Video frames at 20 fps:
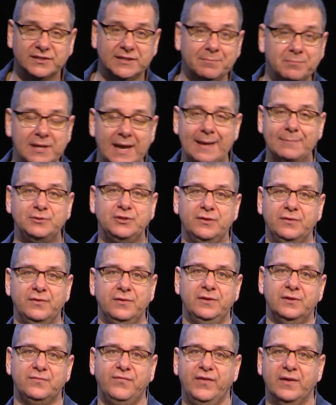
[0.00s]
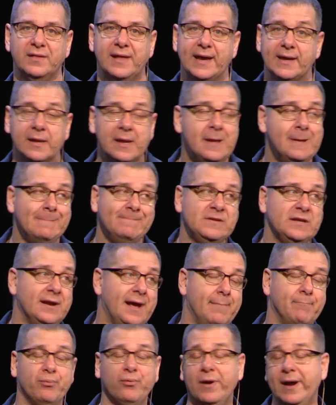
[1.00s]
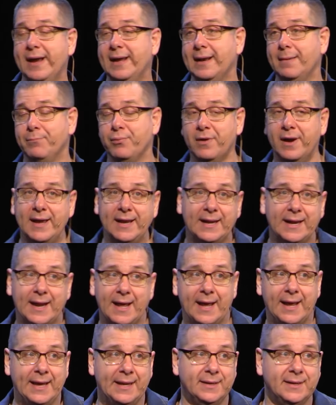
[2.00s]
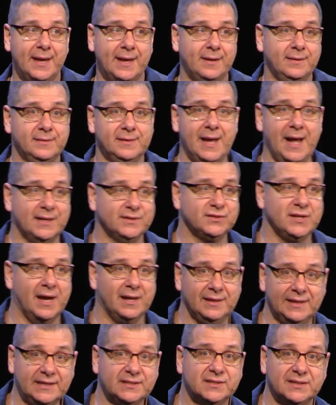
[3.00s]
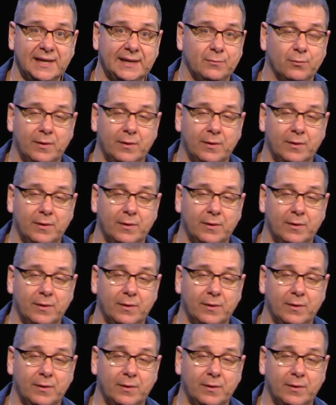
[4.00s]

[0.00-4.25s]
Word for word: Sometimes you feel like, you know, I'm praying, and God's not listening.